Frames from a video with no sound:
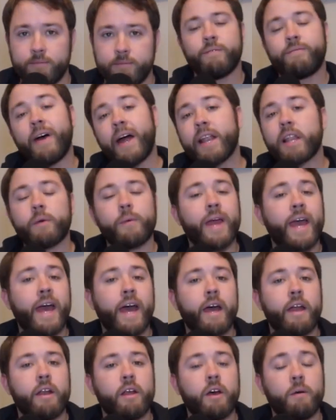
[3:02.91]
And finally, we
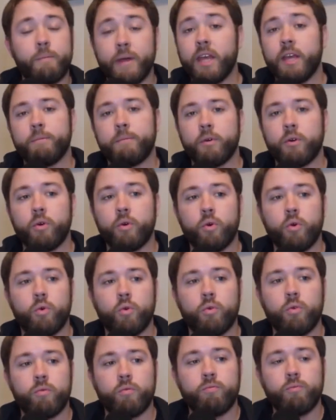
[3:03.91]
had Khabib,
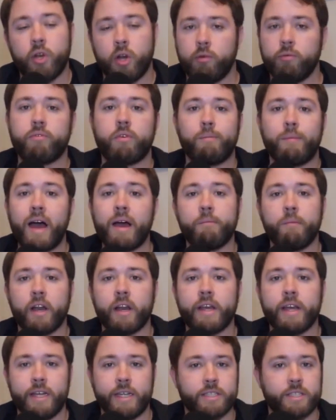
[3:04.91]
who, for my
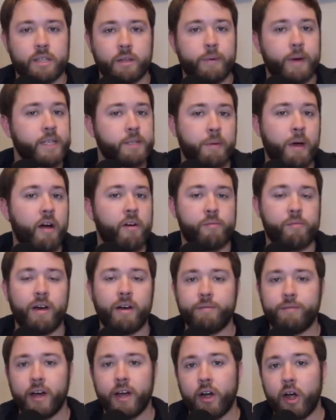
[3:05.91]
money, is the best
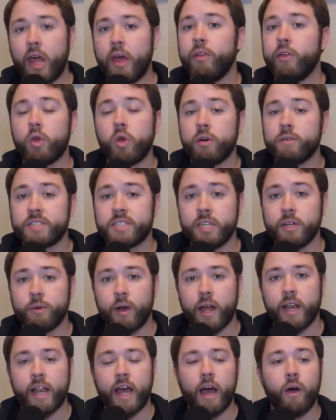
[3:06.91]
pound-for-pound fighter in the UFC
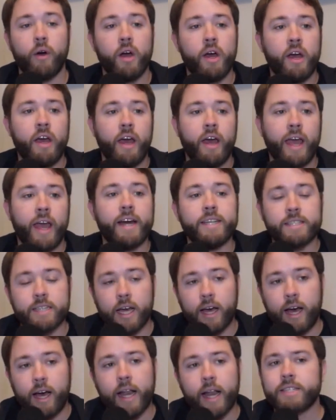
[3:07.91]
right now.
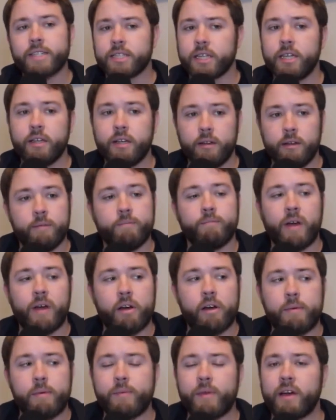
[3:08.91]
And honestly,
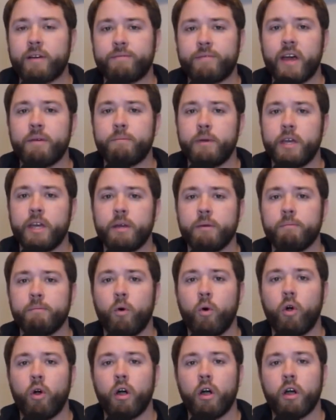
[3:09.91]
I remember that fight being
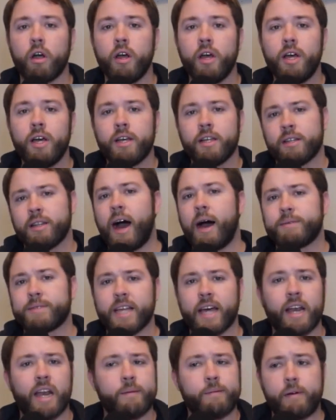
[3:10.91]
more
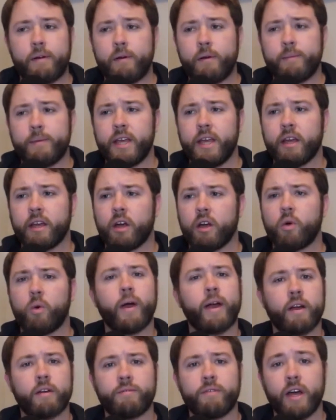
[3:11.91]
lopsided. I remember it being a
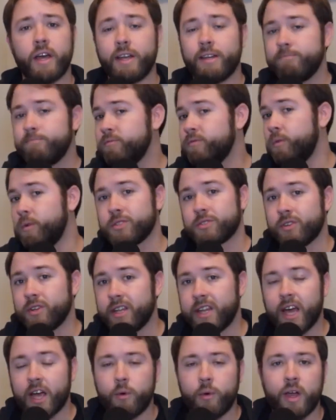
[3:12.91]
quicker fight. Wasn't
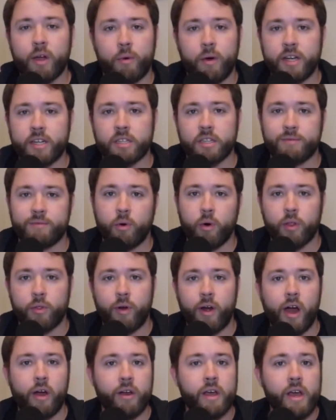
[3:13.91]
really that quick. Went into the
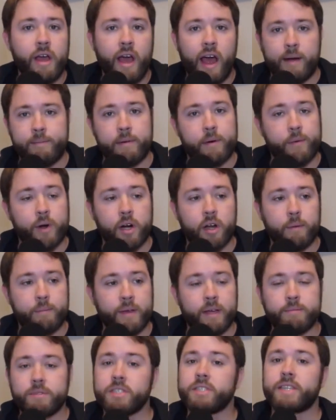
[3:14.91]
4th round. I remember
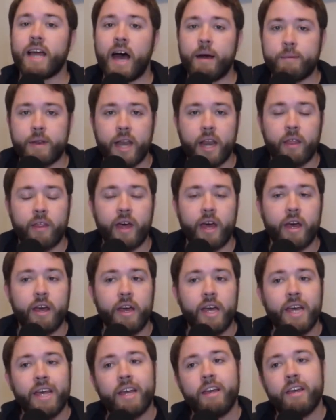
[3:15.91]
Khabib just dominating that.